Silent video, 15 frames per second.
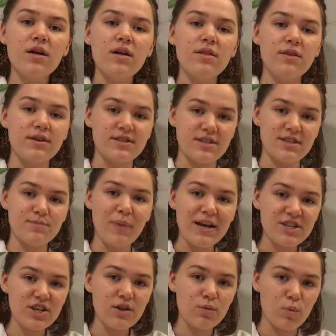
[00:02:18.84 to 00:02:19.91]
There's a
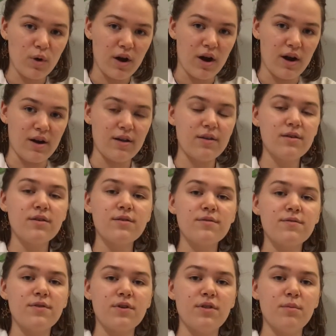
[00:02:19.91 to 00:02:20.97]
special word
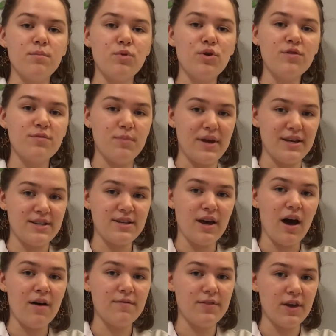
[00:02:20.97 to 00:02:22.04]
for the movement
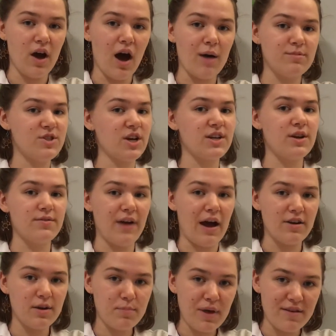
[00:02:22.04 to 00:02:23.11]
of the object
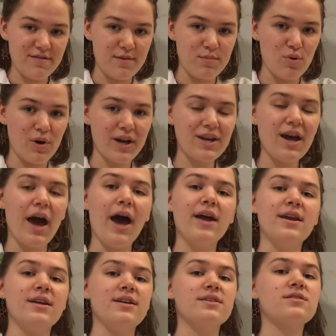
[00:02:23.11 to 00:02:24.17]
around a pivot point,
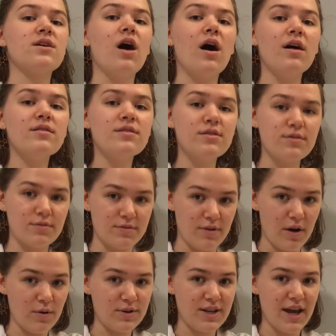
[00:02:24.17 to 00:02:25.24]
and it is called
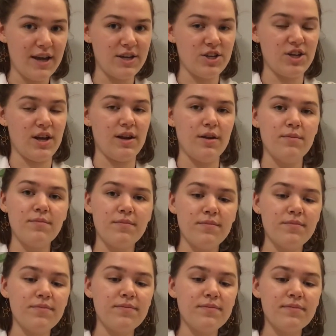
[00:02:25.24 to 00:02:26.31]
rotation.
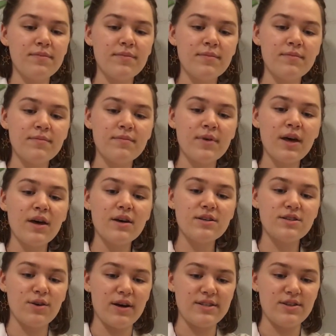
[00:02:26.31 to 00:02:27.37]

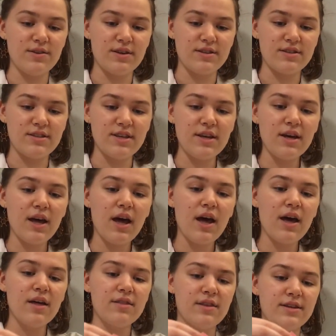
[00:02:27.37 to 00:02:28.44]
So as you can see,
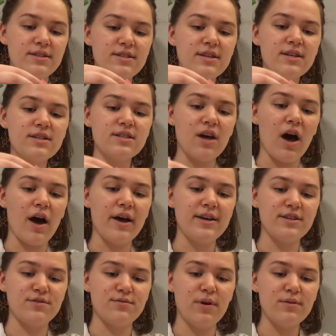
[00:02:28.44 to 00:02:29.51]
the seesaw
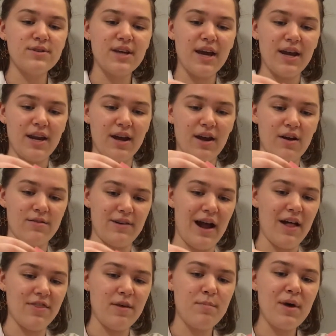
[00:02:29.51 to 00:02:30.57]
is rotating
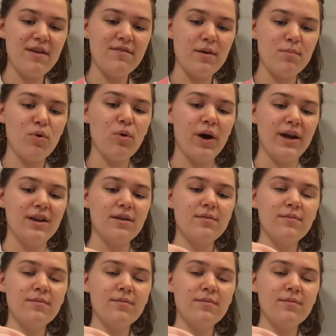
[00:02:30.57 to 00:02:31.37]
around the pivot point.